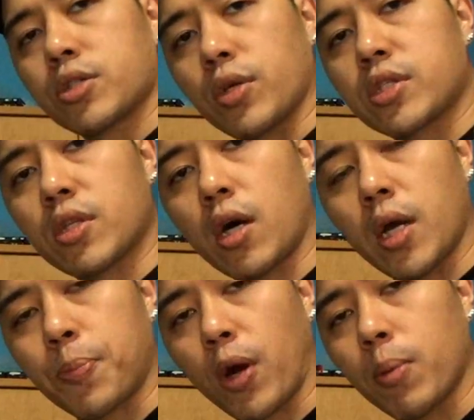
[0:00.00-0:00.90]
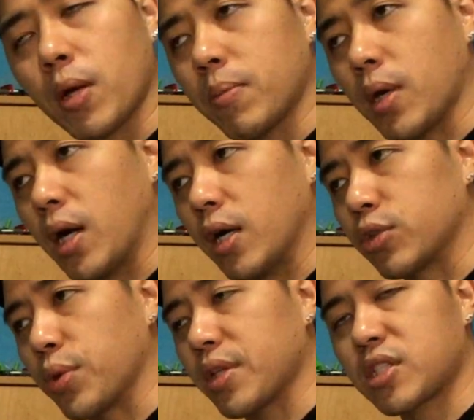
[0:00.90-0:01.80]
So it's not a problem
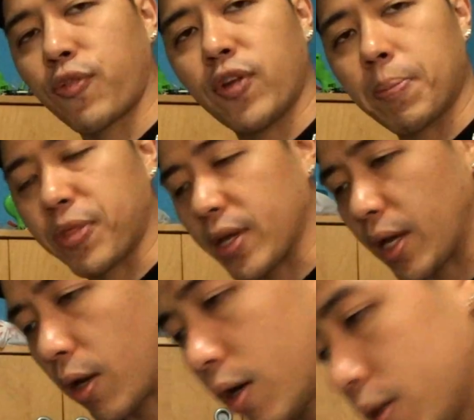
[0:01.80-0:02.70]
doing this flip thing at